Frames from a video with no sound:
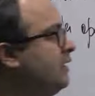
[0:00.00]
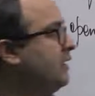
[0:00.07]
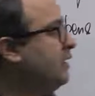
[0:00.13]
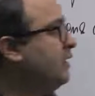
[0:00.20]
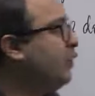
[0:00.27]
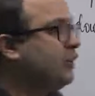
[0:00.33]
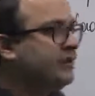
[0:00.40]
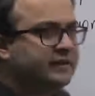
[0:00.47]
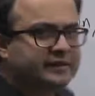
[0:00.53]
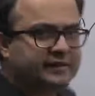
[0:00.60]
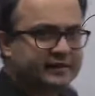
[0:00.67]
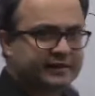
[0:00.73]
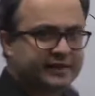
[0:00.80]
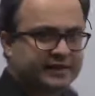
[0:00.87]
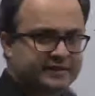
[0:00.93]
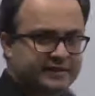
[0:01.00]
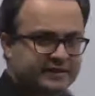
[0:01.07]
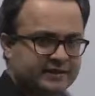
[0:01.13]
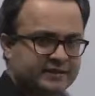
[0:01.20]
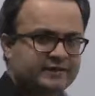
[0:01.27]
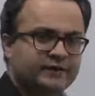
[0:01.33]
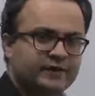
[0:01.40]
all the 3
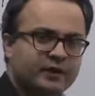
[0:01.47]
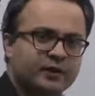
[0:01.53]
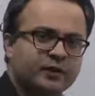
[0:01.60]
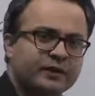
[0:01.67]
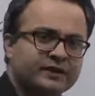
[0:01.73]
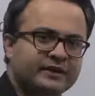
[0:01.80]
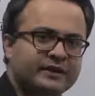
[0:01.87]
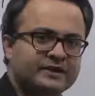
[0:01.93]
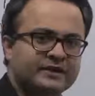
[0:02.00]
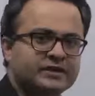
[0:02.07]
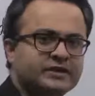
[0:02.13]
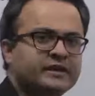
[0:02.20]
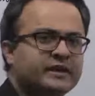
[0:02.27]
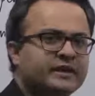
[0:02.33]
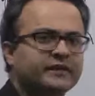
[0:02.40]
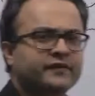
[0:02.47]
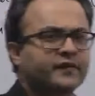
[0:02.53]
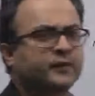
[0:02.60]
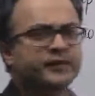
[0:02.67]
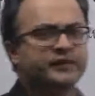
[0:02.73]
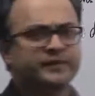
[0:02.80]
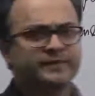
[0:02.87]
cases, 1, 2, and 3, essentially differ
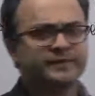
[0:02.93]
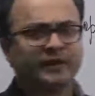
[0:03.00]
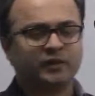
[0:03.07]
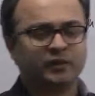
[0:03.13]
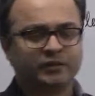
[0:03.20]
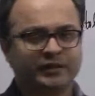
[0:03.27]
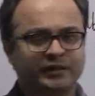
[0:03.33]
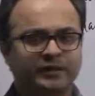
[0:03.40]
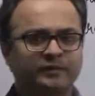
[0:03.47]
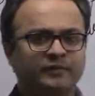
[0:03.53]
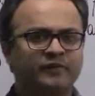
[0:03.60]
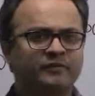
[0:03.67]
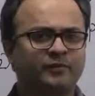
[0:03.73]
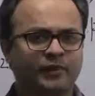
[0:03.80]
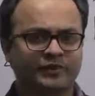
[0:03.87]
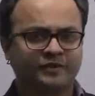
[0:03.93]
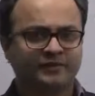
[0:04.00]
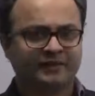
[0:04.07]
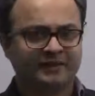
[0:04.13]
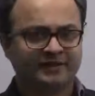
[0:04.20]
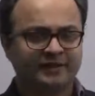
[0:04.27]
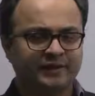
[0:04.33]
with respect to the number of points of
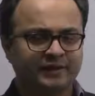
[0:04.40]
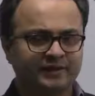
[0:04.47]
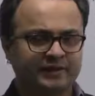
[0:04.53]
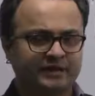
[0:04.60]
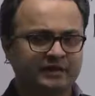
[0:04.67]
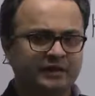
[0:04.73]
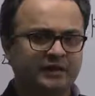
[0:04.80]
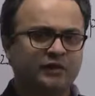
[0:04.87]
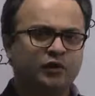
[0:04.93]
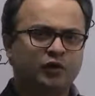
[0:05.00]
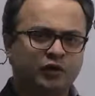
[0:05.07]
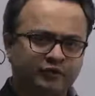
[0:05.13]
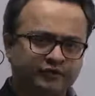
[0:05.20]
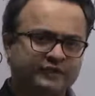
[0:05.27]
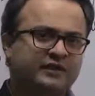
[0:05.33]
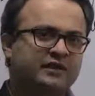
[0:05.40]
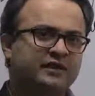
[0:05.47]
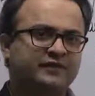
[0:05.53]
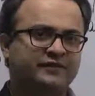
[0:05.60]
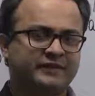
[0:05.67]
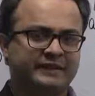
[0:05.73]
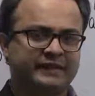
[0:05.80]
intersection of the
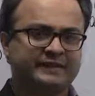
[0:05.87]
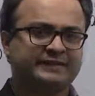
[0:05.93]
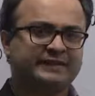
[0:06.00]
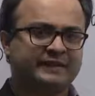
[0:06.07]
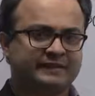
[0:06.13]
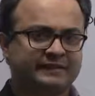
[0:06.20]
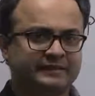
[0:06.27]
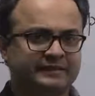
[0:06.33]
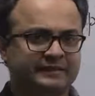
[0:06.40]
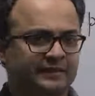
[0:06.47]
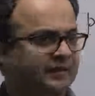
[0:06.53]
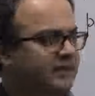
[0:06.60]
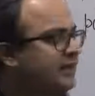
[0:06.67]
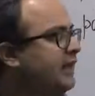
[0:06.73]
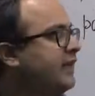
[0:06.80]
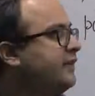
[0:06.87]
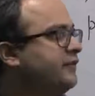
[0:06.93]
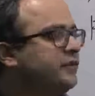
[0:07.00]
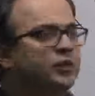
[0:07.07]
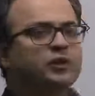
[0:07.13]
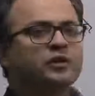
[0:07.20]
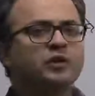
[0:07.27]
graph with the x-axis. And if
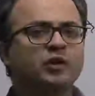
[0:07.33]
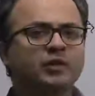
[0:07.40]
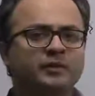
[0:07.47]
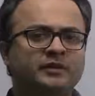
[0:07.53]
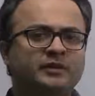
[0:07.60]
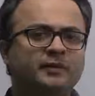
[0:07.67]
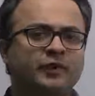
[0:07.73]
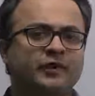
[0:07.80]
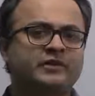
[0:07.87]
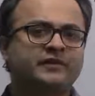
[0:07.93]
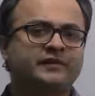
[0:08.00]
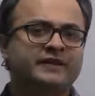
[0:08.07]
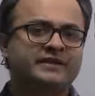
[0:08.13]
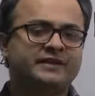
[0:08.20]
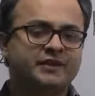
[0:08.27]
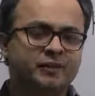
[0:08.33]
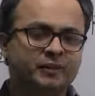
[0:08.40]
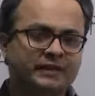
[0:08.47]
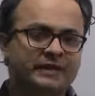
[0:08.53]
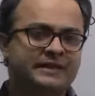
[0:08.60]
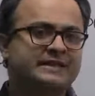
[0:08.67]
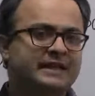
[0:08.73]
you want to talk about the points of intersection with
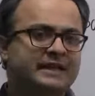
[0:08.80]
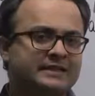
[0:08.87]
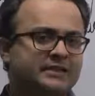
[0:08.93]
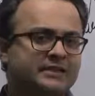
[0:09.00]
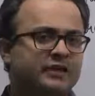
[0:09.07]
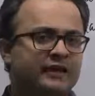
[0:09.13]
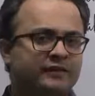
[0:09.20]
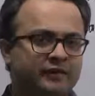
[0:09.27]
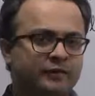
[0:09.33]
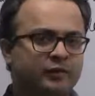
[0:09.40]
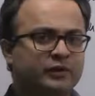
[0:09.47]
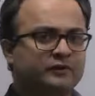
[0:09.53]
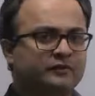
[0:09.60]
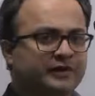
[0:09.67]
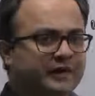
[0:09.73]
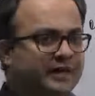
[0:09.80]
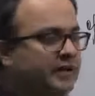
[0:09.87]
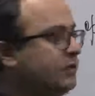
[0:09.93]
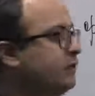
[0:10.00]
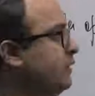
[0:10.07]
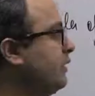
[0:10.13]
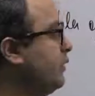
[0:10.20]
the x-axis, you have to put y
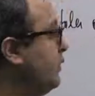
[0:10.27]
equal to